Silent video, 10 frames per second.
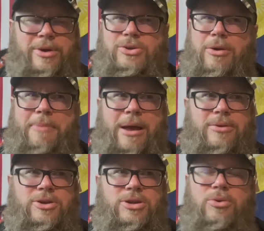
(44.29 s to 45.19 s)
We sold
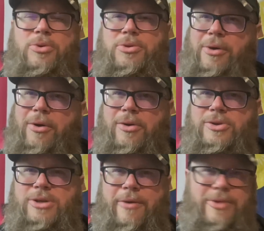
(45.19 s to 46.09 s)
about
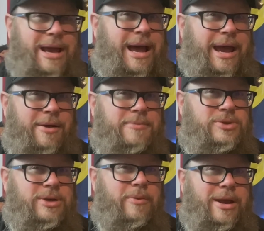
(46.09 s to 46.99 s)
two-thirds of the
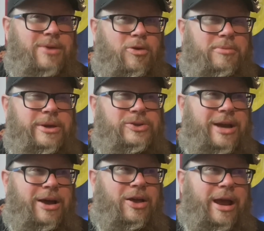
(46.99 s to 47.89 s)
items that we normally
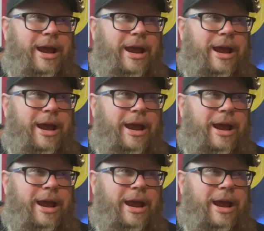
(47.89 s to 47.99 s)
sell,